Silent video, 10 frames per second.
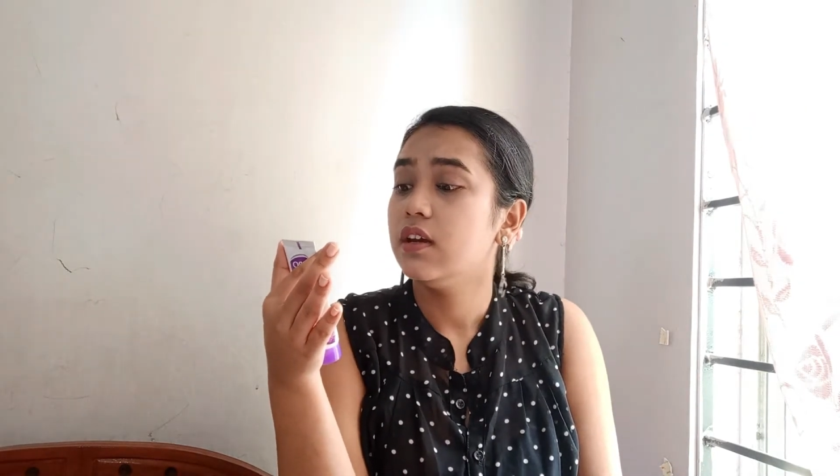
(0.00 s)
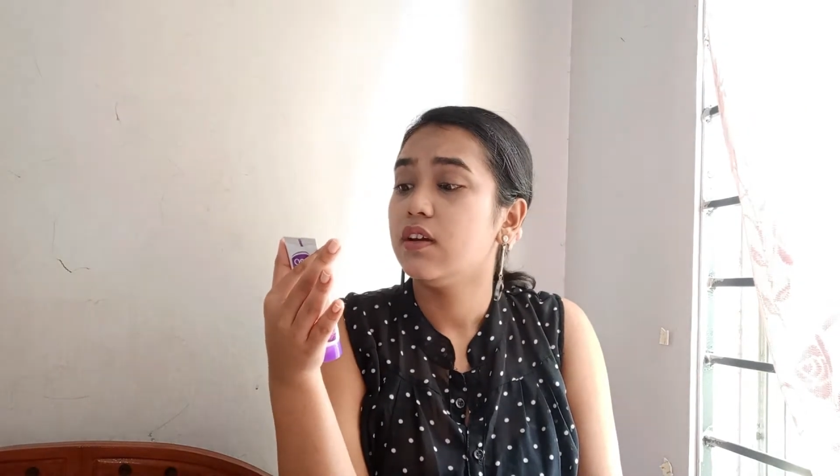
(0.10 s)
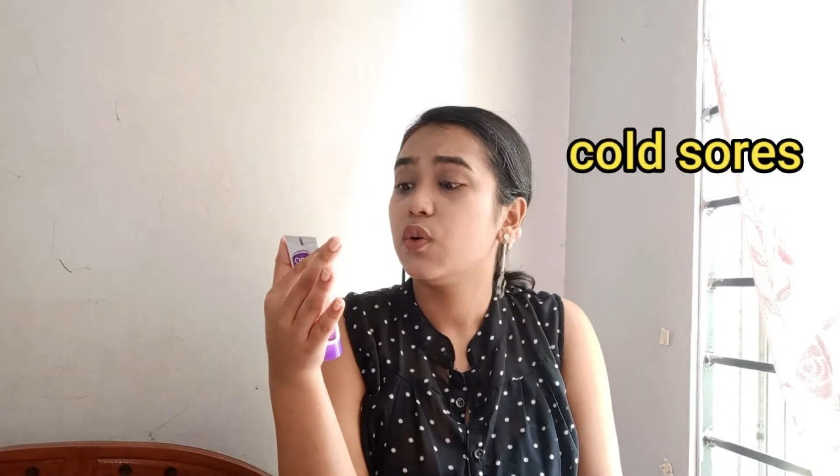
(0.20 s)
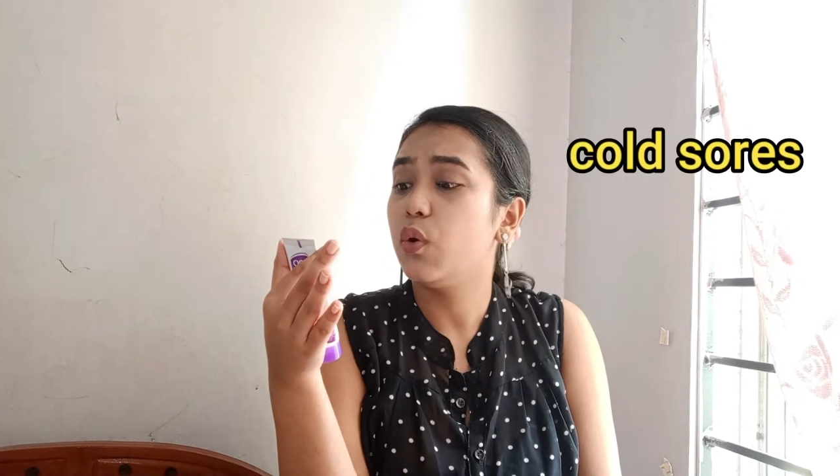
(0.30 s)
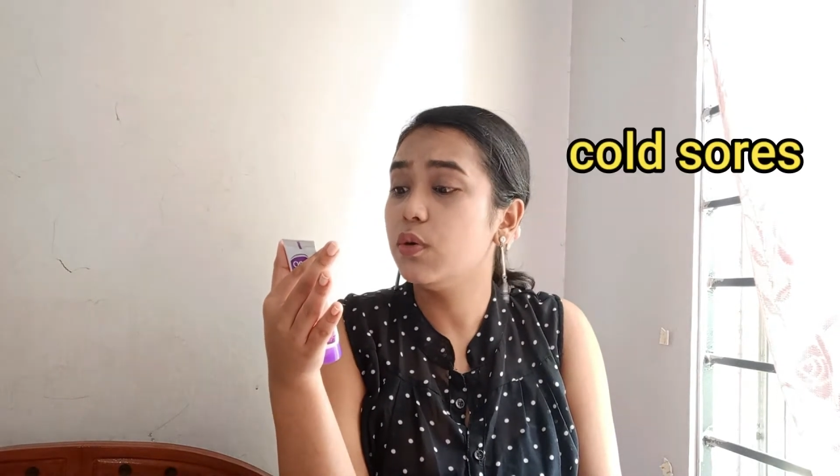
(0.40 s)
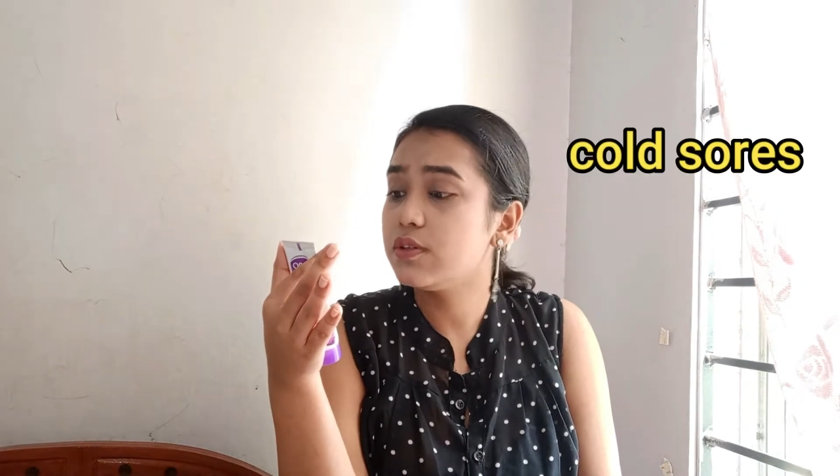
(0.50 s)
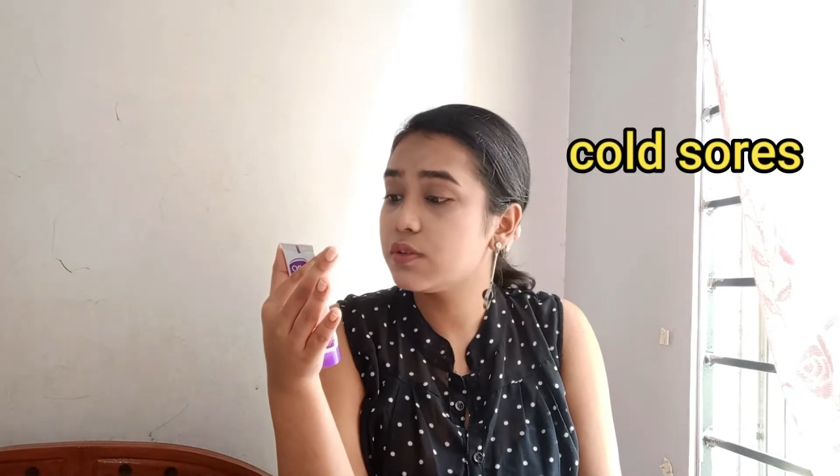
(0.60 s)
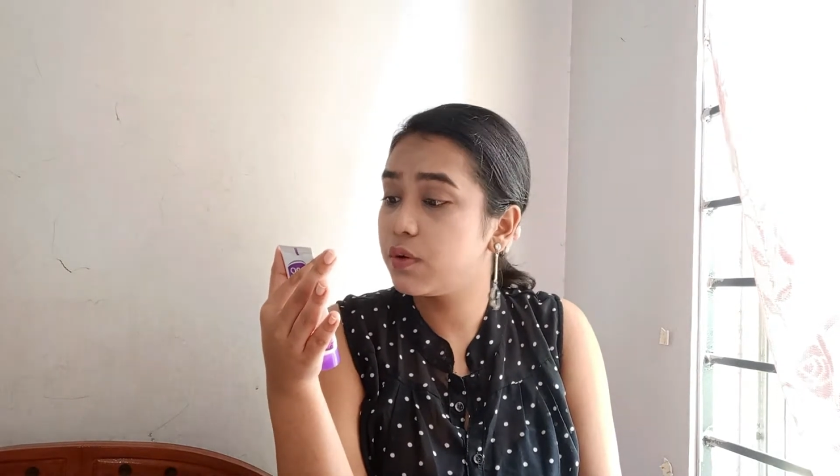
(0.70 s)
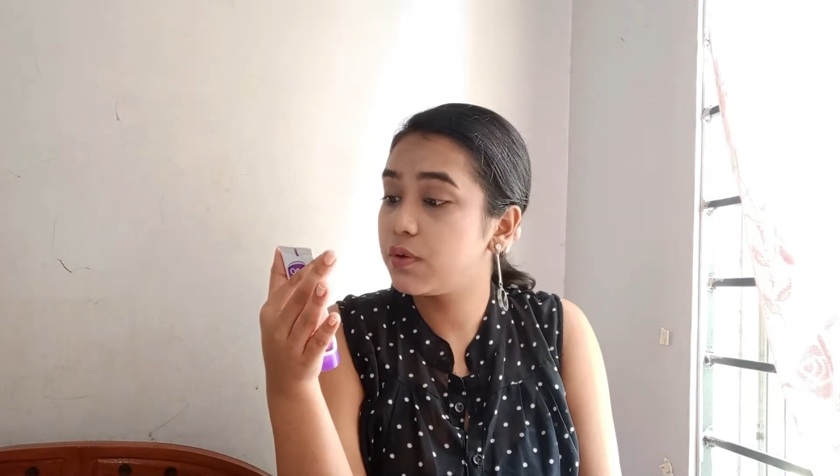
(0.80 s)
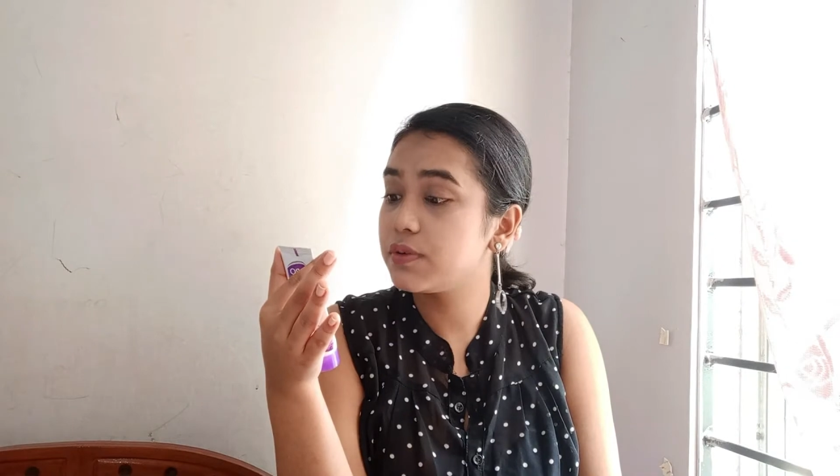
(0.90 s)
pore
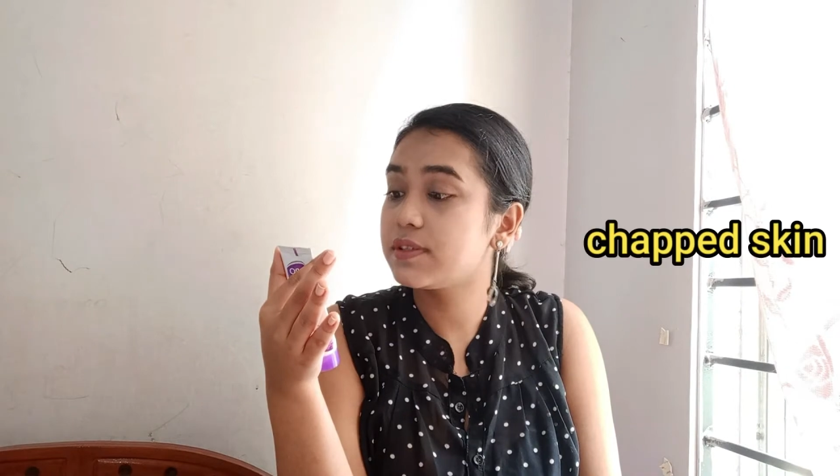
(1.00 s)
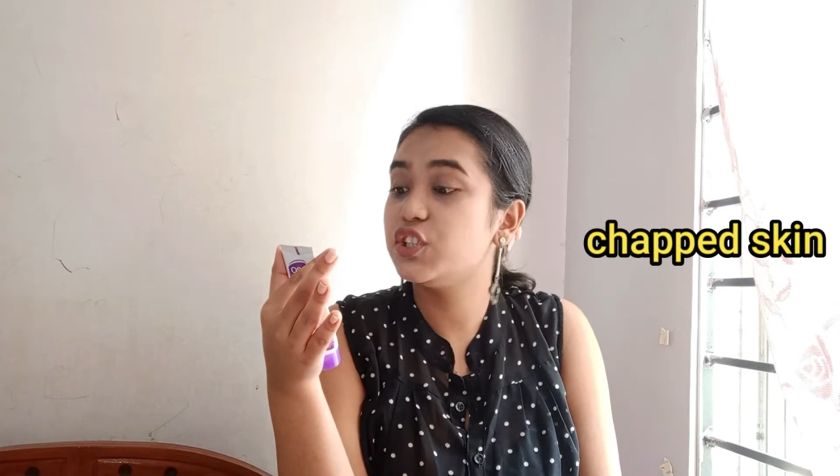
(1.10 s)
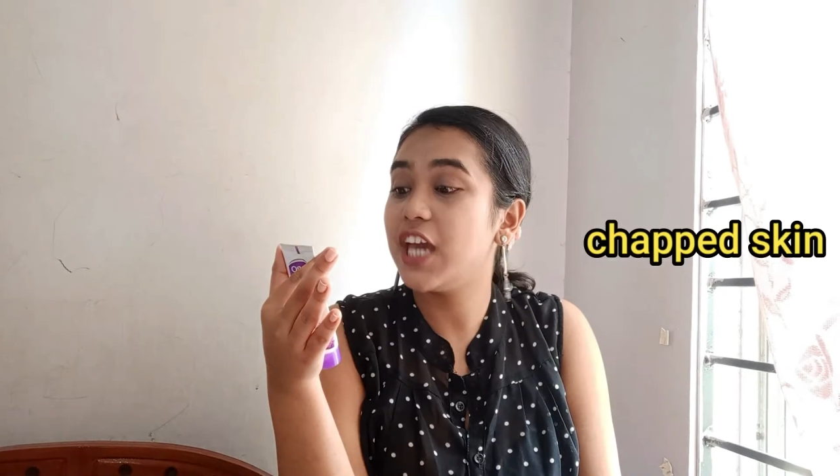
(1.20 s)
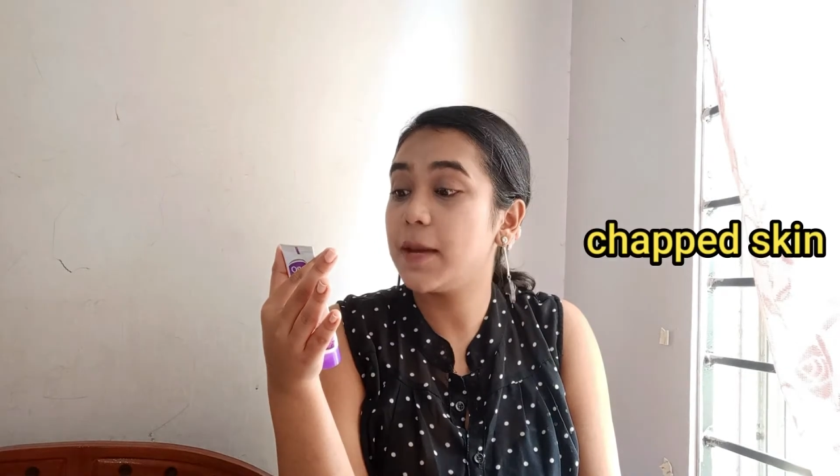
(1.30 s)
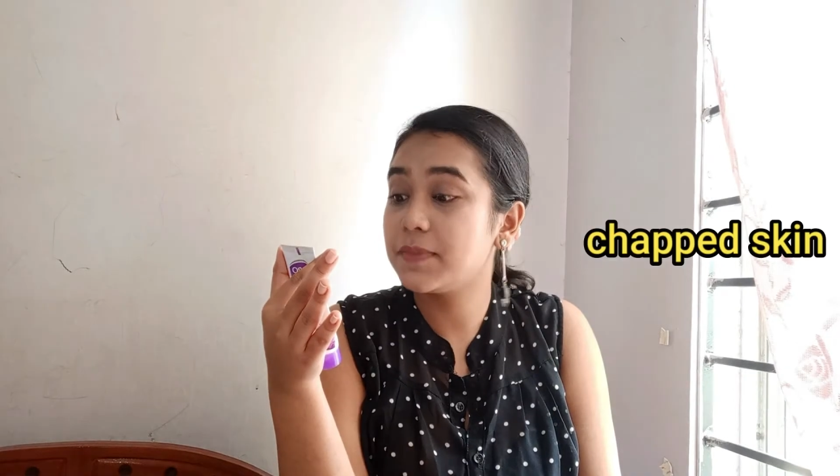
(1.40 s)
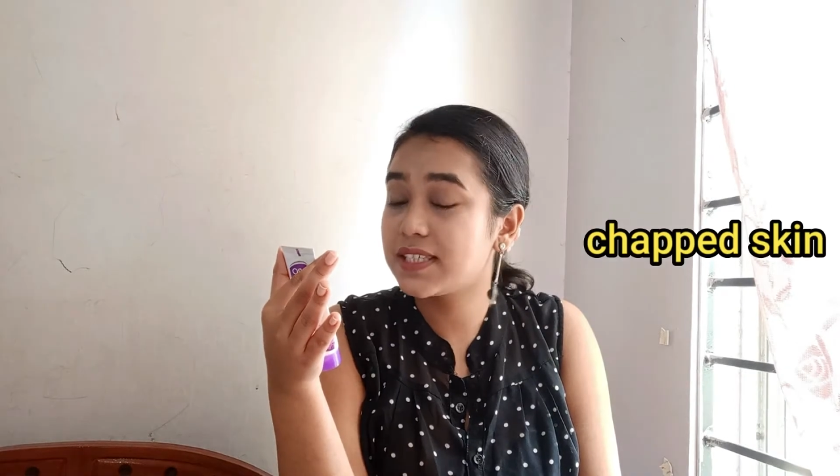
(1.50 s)
sores, chapped